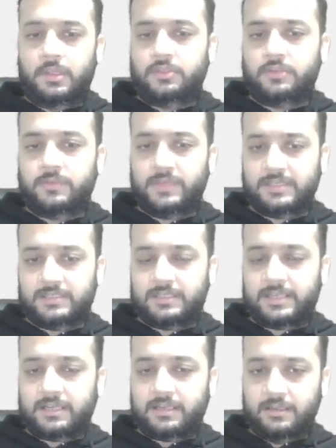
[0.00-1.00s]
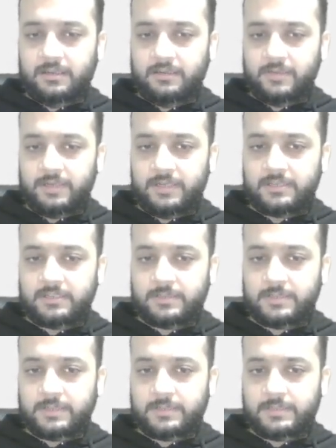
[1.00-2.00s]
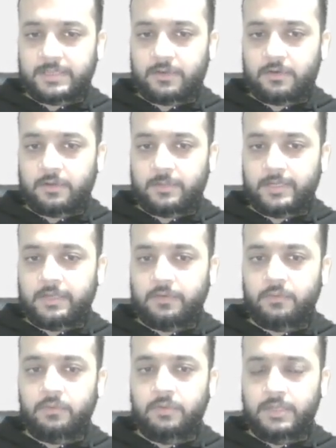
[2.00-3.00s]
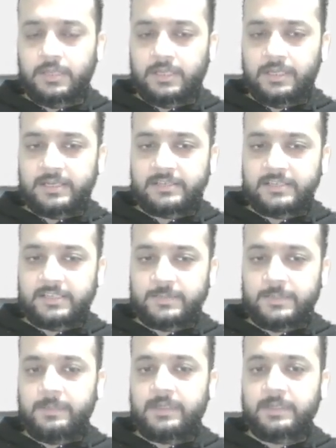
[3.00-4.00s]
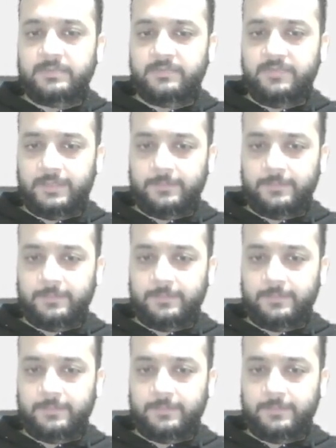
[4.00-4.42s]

So we can say that when distance becomes L naught by 2, let's say speed becomes B.